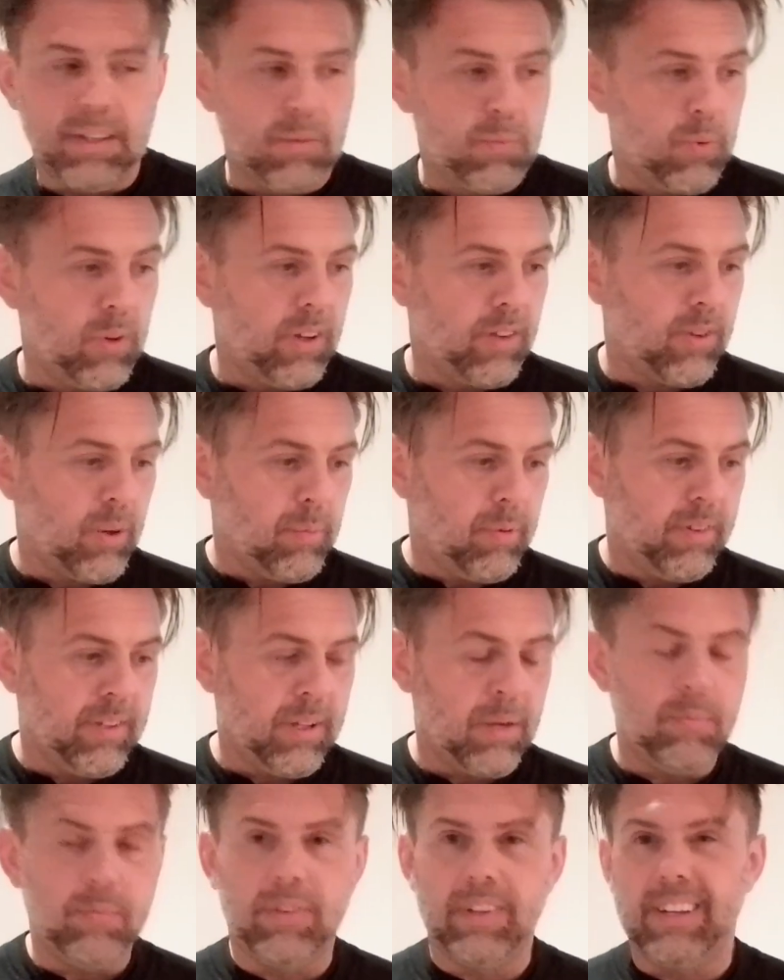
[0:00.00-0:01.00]
Workshop is
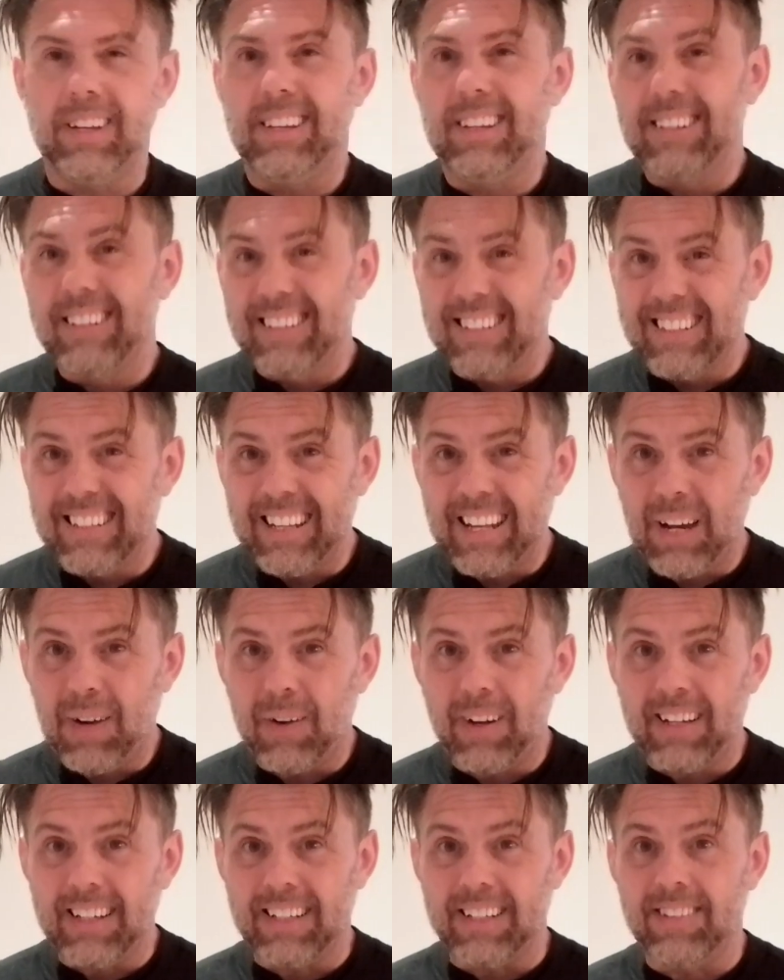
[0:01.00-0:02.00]
empty. Now
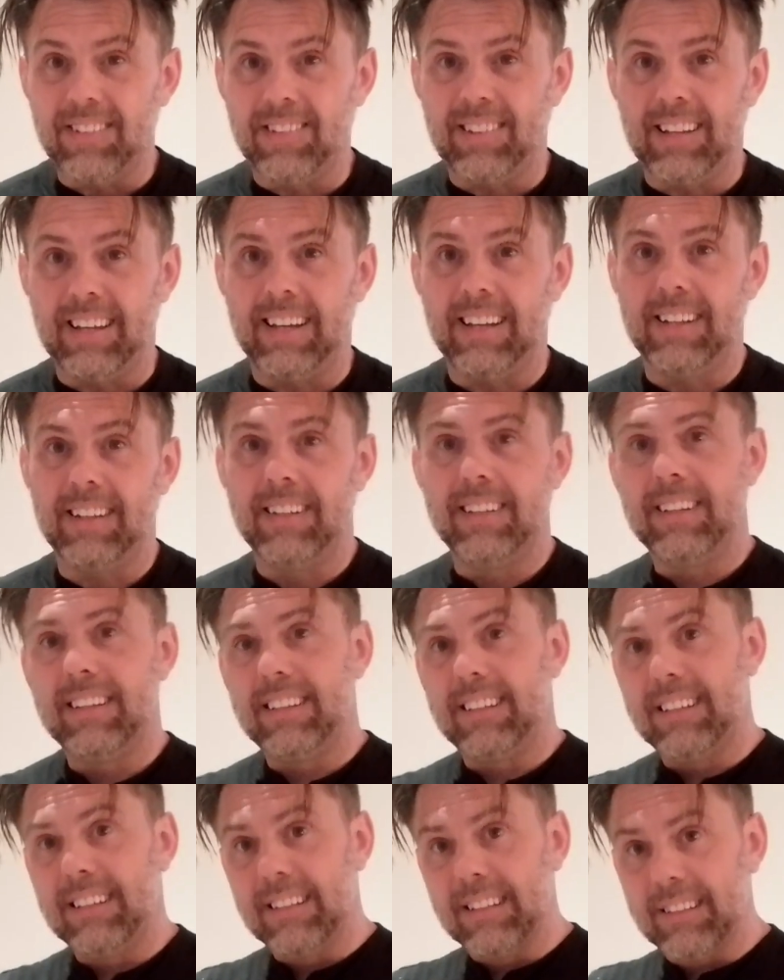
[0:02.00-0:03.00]
I can start
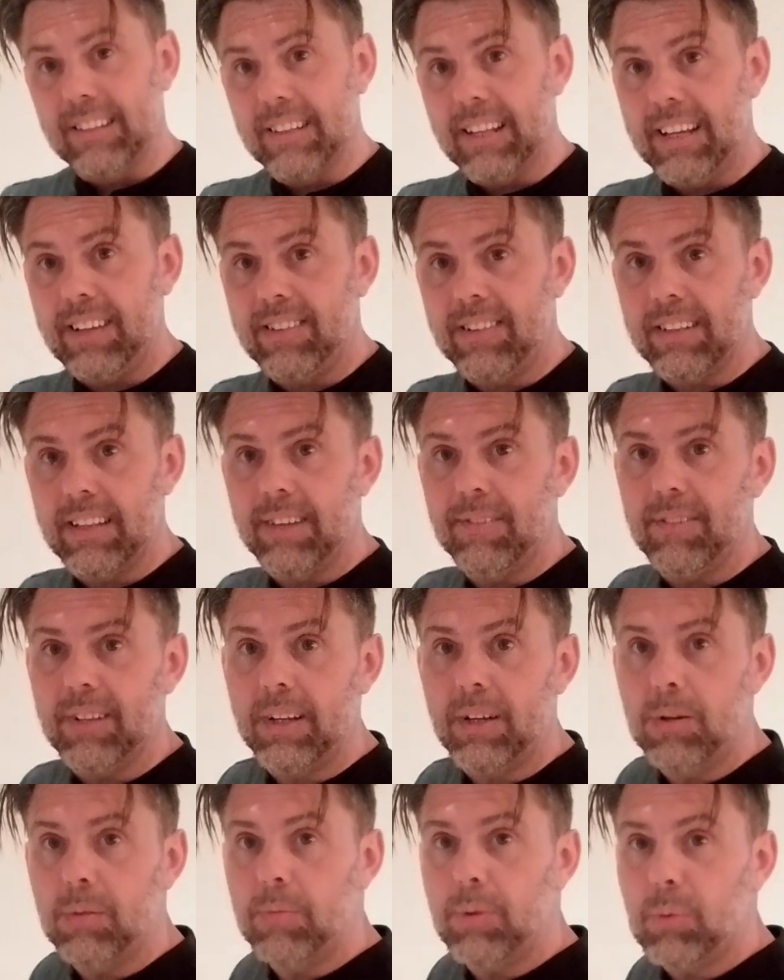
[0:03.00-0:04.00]
laser
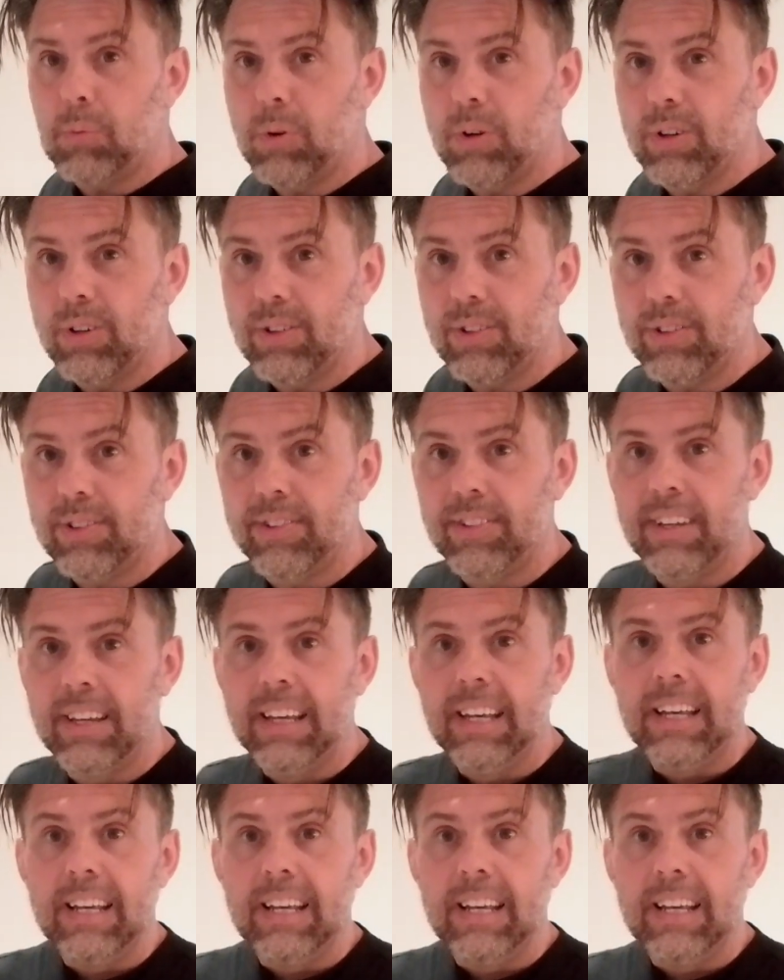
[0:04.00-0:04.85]
leveling up the walls,